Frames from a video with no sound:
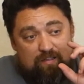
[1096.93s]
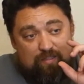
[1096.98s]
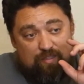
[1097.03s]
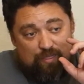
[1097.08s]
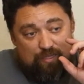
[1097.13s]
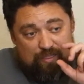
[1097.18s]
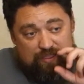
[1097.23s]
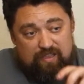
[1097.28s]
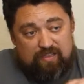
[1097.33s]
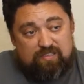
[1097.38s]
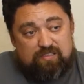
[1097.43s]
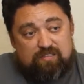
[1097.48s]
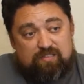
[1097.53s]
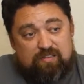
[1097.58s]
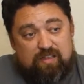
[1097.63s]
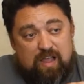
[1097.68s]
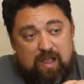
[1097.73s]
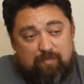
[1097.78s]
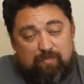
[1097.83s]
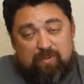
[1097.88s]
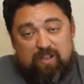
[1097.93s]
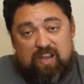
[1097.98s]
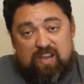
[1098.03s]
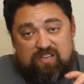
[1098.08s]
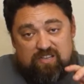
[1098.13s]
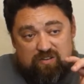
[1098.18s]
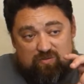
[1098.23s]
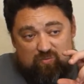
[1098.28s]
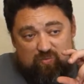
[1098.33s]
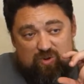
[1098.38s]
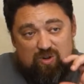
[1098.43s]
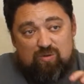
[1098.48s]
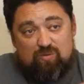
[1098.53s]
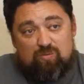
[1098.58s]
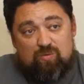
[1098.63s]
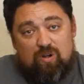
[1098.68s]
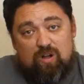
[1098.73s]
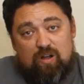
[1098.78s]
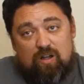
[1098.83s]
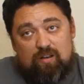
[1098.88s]
this application will
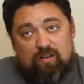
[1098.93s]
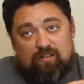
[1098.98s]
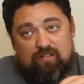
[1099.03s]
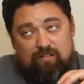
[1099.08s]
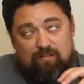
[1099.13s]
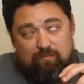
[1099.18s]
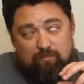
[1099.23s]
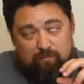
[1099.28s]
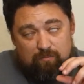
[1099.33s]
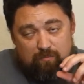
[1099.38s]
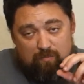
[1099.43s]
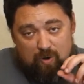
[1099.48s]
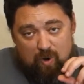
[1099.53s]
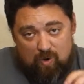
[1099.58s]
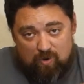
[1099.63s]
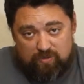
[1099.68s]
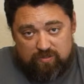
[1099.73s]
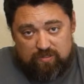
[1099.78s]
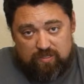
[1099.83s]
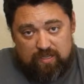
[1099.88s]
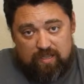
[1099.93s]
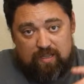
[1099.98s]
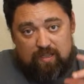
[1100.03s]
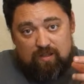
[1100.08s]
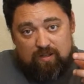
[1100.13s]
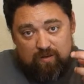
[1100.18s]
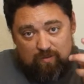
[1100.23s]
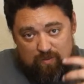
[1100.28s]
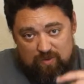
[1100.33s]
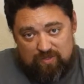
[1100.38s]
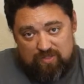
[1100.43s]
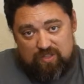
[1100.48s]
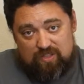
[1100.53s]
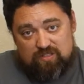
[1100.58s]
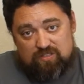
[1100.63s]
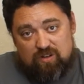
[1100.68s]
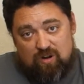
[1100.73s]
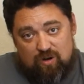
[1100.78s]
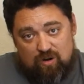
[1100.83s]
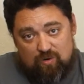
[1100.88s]
run mostly with
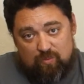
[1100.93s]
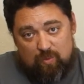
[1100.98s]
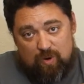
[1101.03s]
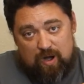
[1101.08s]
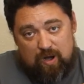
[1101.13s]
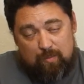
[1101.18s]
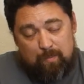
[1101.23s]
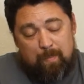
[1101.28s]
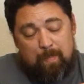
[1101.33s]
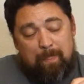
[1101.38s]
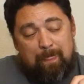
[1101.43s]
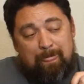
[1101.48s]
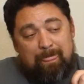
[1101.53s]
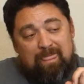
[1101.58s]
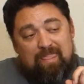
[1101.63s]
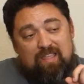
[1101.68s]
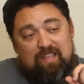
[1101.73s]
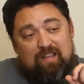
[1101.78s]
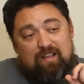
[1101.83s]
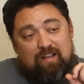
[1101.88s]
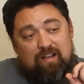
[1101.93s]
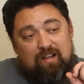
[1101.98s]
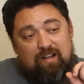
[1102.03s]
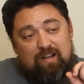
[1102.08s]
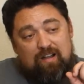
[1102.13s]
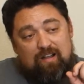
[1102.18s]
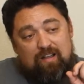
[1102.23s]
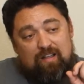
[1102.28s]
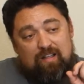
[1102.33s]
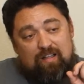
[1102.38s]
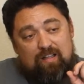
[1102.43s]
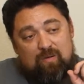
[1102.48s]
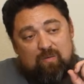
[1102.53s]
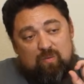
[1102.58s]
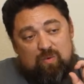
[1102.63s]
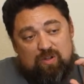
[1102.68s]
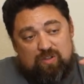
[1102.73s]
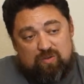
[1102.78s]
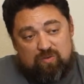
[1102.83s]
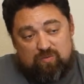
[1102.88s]
this hardware.
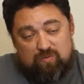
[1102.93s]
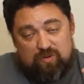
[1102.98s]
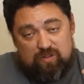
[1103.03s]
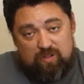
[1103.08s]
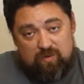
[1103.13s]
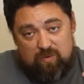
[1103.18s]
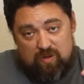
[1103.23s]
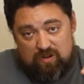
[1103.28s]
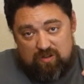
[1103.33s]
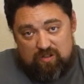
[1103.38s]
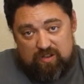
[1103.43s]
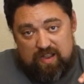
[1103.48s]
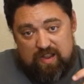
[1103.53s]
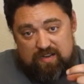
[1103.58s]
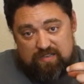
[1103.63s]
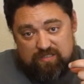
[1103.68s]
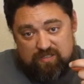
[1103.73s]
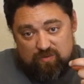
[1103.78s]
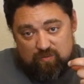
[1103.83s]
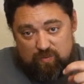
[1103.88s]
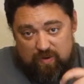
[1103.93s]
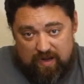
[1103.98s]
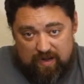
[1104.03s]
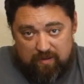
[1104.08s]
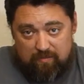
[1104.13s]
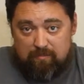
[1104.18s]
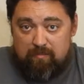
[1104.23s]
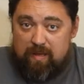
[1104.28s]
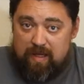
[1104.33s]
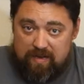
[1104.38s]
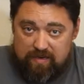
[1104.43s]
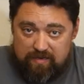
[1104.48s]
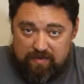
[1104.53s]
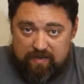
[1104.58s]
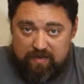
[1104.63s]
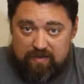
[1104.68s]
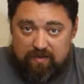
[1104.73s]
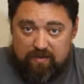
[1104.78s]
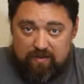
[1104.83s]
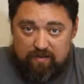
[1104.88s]
What you really want to look at is the
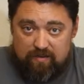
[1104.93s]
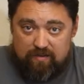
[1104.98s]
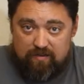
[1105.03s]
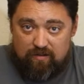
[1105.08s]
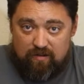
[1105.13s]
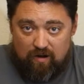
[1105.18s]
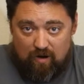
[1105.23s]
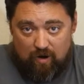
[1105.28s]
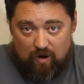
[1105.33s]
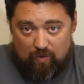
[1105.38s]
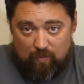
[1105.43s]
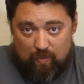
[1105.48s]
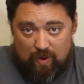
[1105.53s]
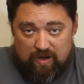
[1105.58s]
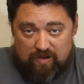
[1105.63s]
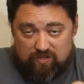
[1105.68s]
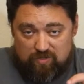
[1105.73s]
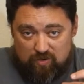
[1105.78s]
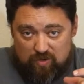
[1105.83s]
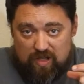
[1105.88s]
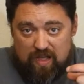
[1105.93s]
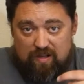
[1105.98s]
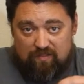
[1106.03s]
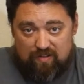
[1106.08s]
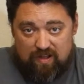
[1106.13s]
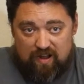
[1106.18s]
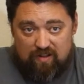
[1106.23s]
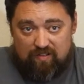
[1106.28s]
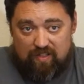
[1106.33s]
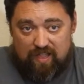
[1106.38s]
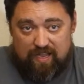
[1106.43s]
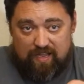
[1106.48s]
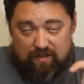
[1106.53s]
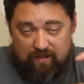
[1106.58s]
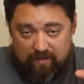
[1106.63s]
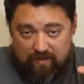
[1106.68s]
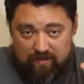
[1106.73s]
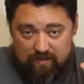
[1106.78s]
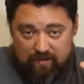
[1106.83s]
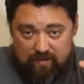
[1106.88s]
recommended hardware. So we'll have kind of like
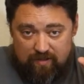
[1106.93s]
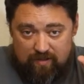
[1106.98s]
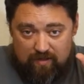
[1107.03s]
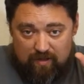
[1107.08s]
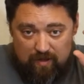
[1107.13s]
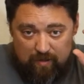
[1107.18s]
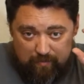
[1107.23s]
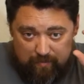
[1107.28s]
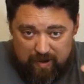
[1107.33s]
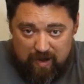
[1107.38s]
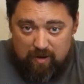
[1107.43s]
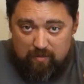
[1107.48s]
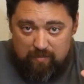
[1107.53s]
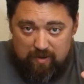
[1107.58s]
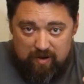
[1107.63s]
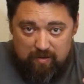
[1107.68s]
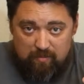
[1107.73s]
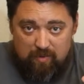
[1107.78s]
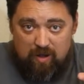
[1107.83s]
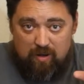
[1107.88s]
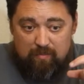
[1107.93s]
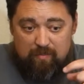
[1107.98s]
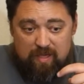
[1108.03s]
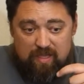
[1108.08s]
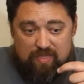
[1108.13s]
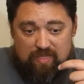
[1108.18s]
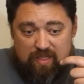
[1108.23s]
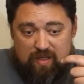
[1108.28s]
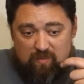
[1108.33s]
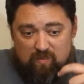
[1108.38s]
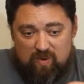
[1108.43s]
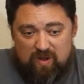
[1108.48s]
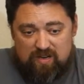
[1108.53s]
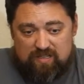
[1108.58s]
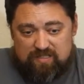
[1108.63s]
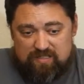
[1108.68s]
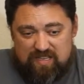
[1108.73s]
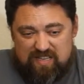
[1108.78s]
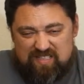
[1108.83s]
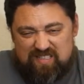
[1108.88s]
a bare minimum, and then what
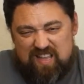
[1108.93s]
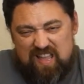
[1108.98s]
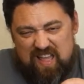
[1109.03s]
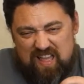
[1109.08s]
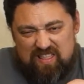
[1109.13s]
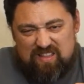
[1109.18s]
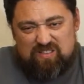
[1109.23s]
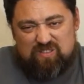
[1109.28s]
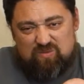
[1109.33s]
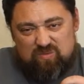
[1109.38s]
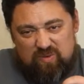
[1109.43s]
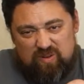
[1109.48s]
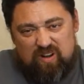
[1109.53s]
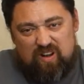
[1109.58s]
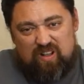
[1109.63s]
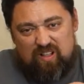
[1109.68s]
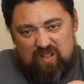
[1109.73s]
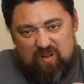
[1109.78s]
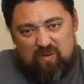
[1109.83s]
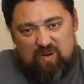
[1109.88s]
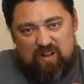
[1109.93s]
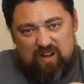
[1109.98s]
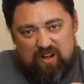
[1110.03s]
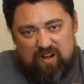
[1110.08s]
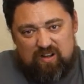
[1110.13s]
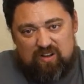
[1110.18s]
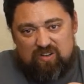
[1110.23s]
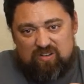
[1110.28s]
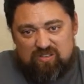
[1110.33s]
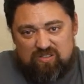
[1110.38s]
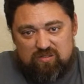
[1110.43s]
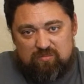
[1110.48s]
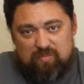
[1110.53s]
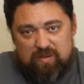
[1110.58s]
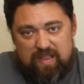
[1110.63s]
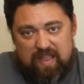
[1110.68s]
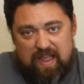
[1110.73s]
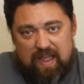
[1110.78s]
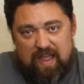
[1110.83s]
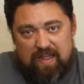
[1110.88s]
it says, this is really where you should
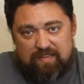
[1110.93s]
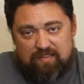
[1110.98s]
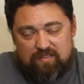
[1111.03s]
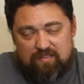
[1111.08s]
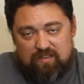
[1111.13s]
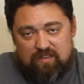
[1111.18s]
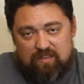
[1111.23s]
be at